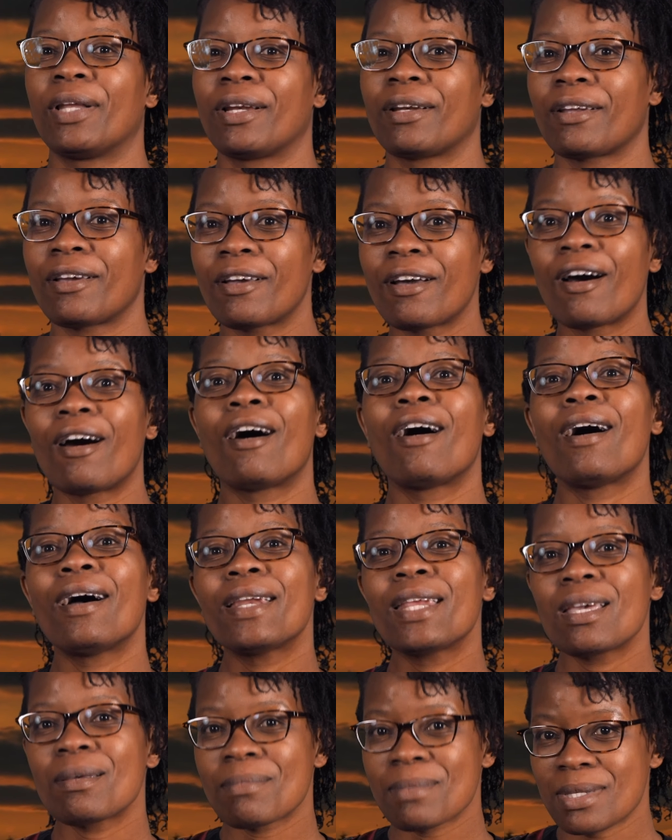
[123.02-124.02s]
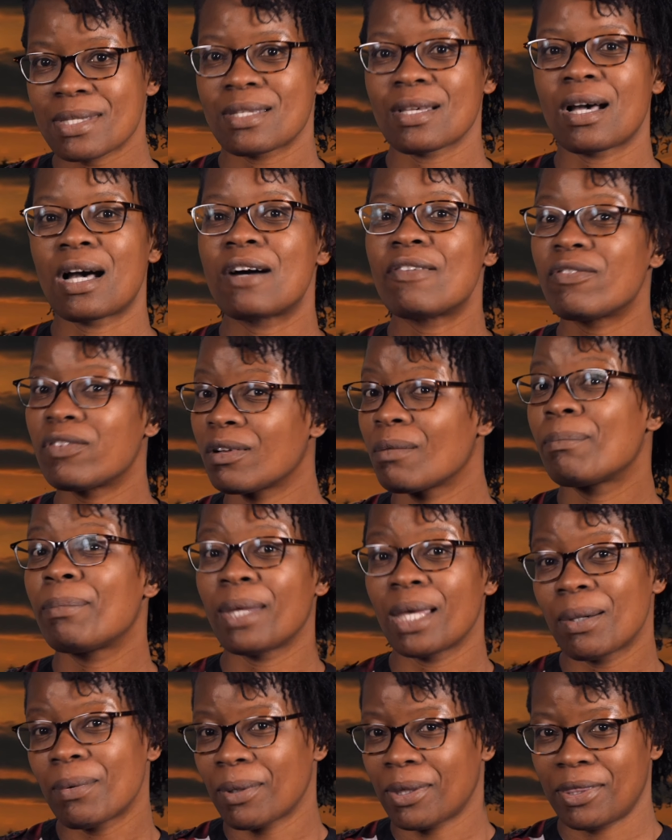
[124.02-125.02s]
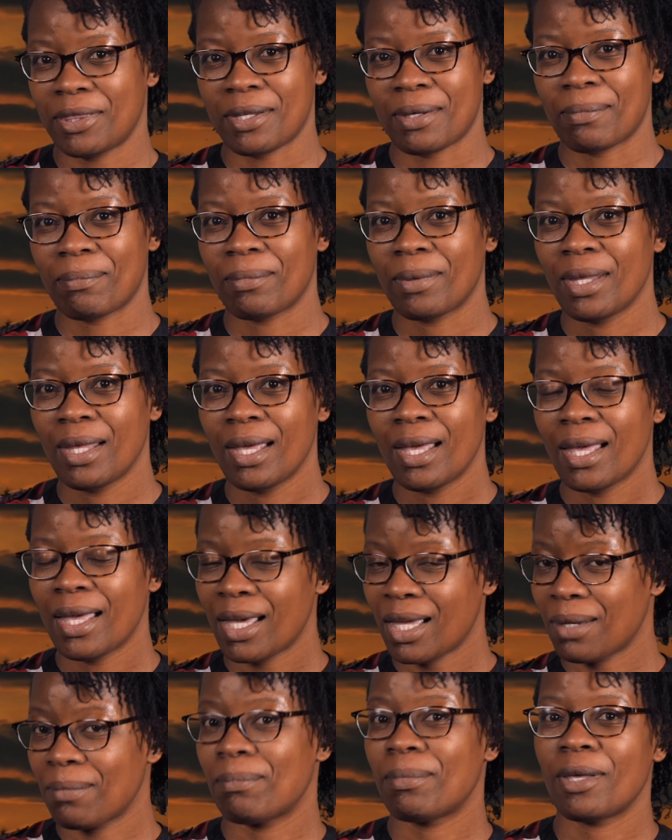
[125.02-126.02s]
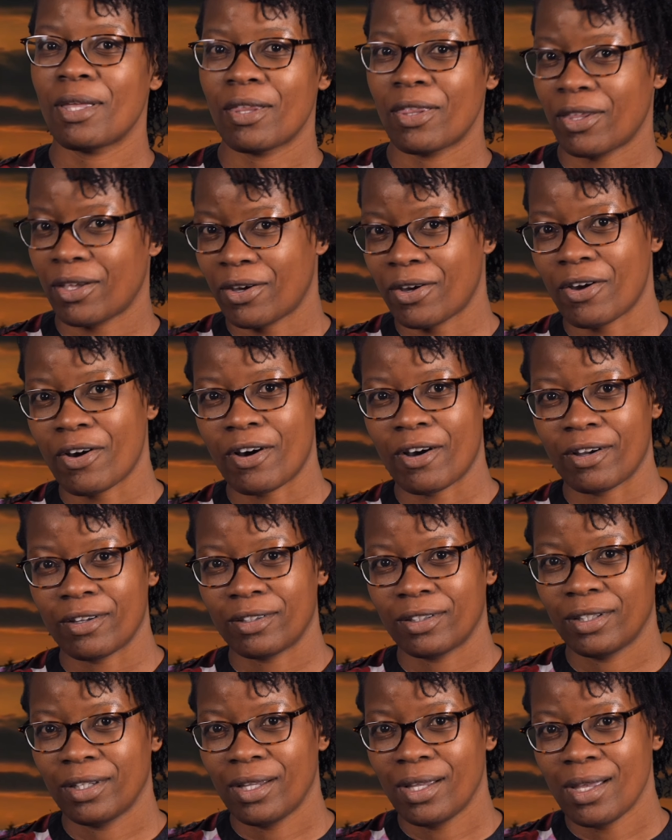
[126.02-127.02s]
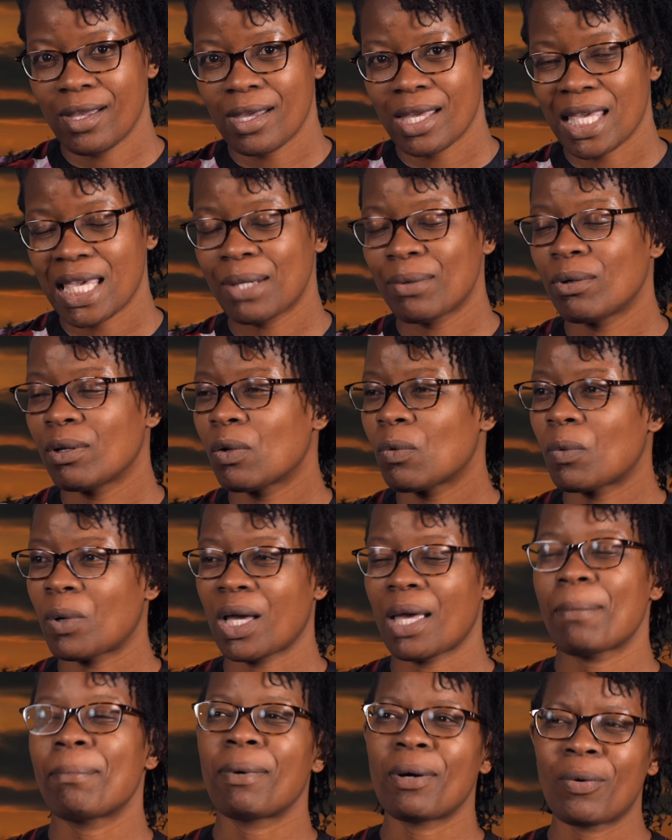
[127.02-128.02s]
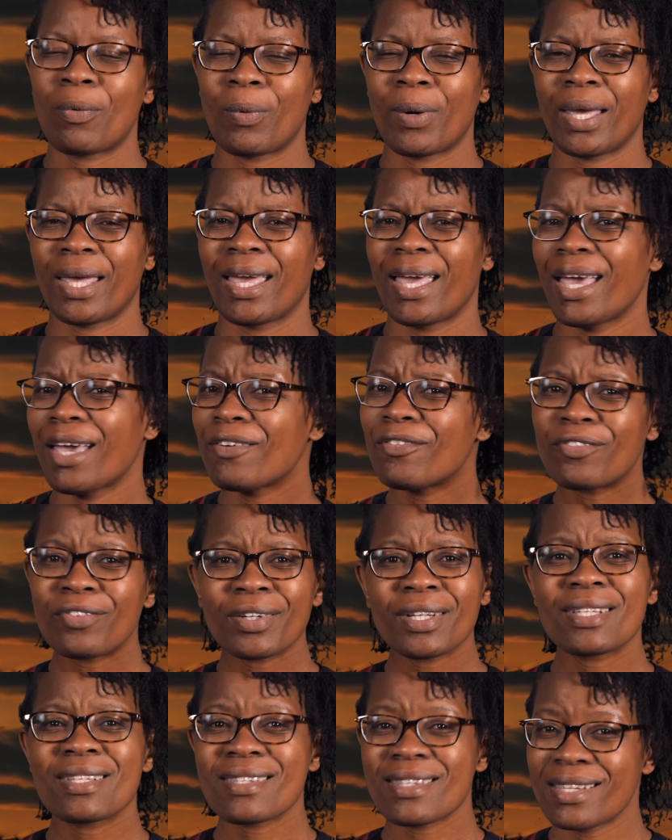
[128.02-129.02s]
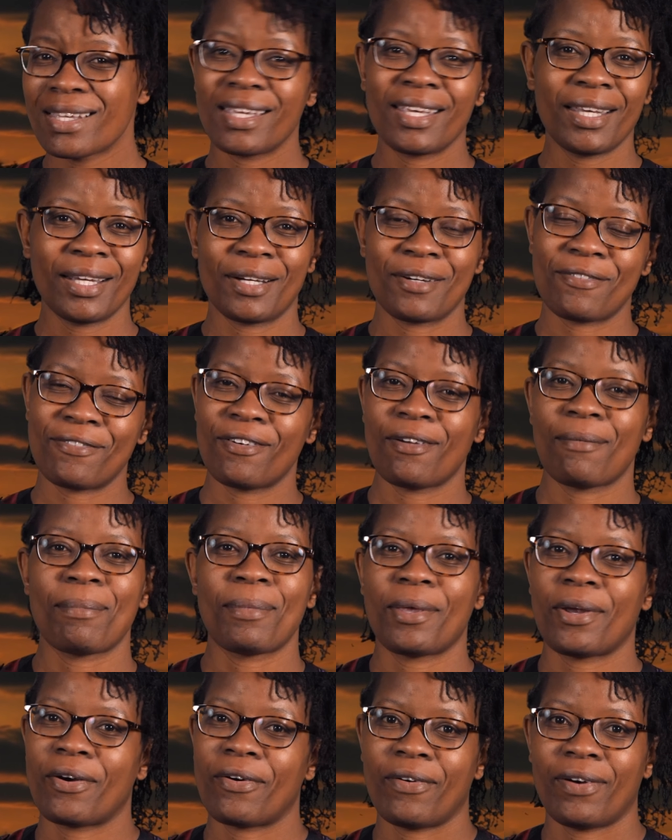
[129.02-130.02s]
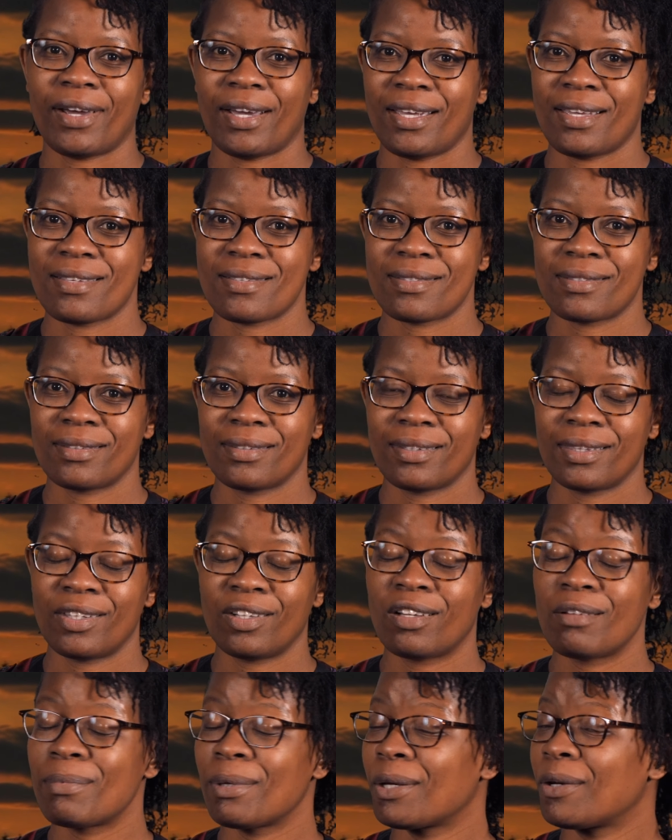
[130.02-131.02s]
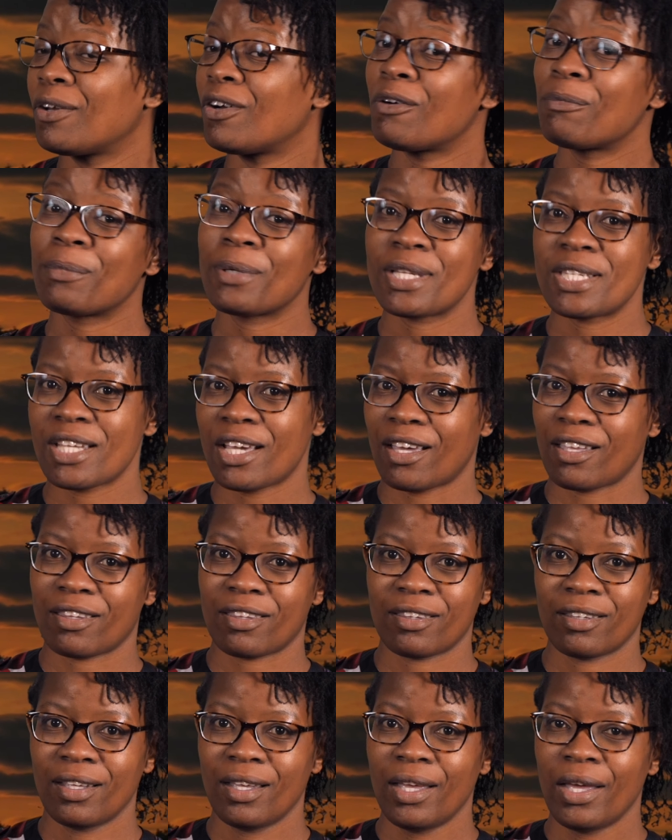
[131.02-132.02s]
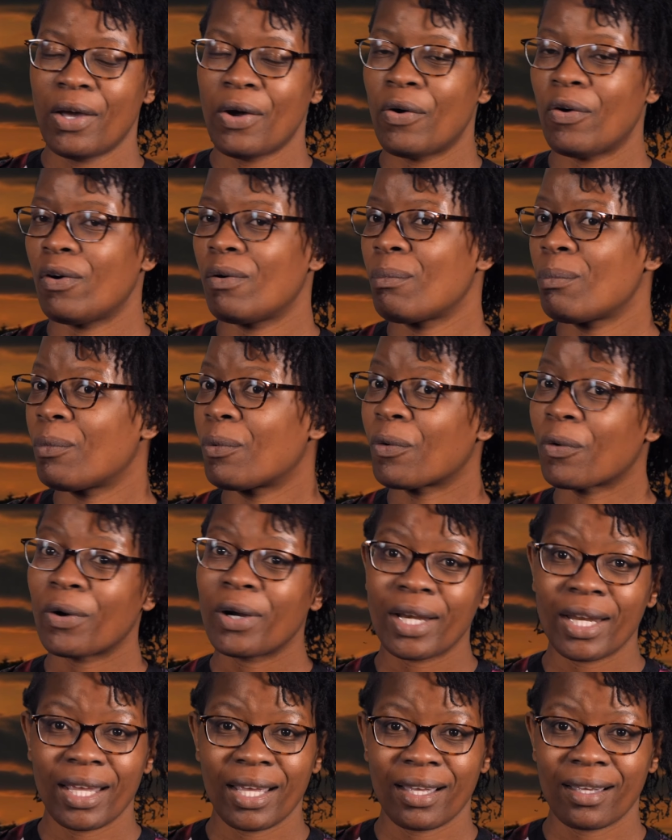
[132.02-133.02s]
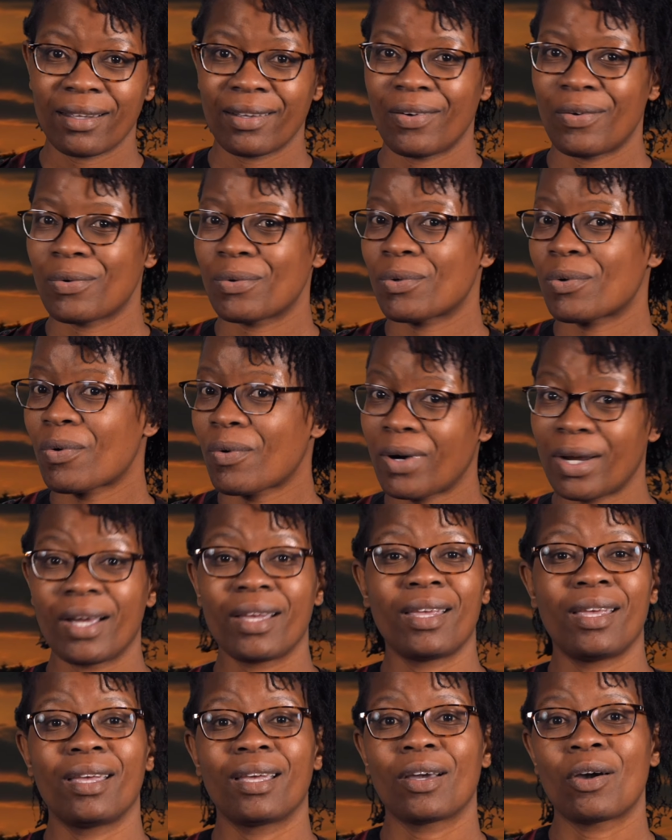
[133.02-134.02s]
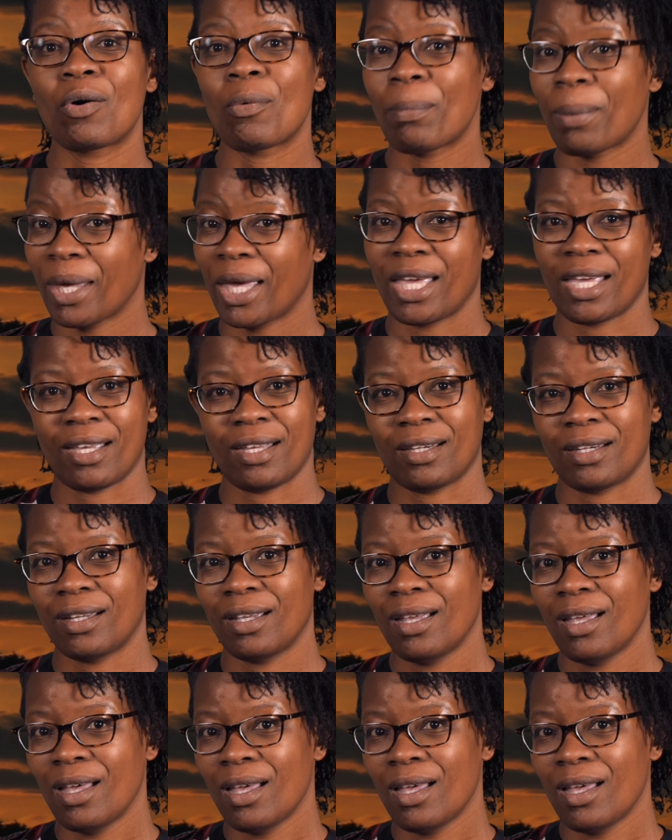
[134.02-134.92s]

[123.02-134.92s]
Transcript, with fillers: and God himself will be with them and be their God. He will wipe away every tear from their eyes. There will be no more death, or mourning, or crying, or pain,